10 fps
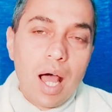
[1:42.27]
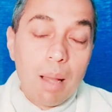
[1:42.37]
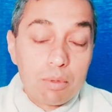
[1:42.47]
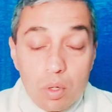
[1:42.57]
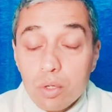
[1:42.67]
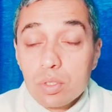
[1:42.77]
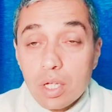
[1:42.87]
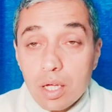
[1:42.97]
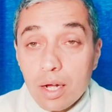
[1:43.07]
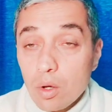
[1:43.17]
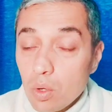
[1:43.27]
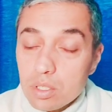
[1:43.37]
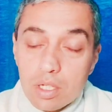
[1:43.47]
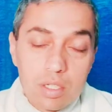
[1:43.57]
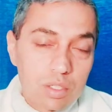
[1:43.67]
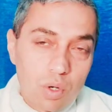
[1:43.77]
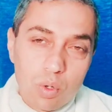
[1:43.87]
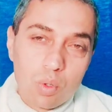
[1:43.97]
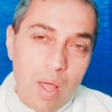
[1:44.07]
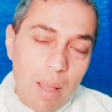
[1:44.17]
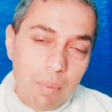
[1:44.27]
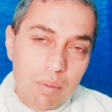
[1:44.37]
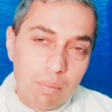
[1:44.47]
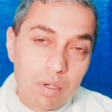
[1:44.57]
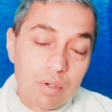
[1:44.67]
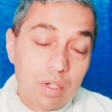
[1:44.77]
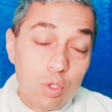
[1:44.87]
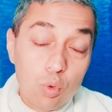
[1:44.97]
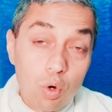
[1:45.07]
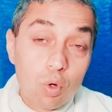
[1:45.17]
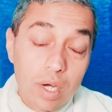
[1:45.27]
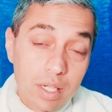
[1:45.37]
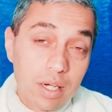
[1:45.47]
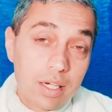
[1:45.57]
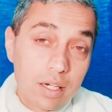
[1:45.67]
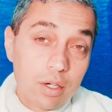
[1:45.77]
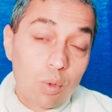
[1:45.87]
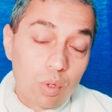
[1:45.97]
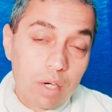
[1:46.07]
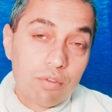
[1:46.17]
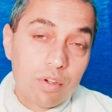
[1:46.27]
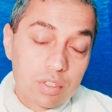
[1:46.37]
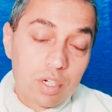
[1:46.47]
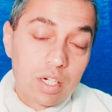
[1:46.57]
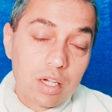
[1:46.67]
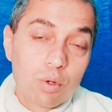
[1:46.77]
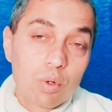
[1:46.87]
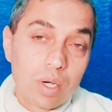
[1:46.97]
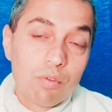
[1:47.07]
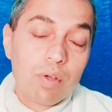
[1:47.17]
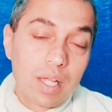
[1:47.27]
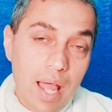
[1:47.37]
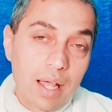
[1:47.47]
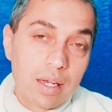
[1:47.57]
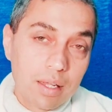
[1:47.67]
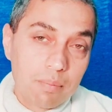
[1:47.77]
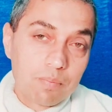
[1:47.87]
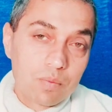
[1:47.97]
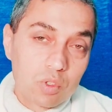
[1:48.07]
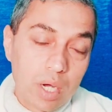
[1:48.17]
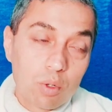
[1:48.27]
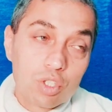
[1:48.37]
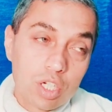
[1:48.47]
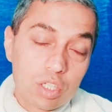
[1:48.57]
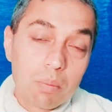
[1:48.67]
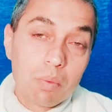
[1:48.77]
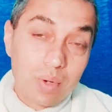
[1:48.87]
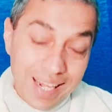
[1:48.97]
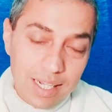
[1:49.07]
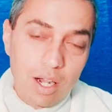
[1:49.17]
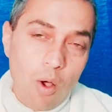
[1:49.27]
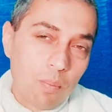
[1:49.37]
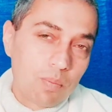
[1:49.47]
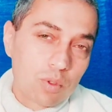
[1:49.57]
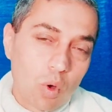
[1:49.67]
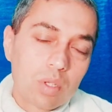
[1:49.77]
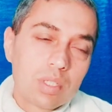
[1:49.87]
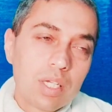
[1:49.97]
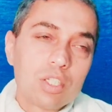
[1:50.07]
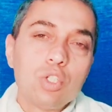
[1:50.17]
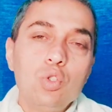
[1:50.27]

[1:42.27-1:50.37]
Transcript: I'm sorry to say, and God says it's not going to happen, but you're going to get irritated, you're going to get frustrated, and you're going to get very angry. Trying to change them right now. So God says,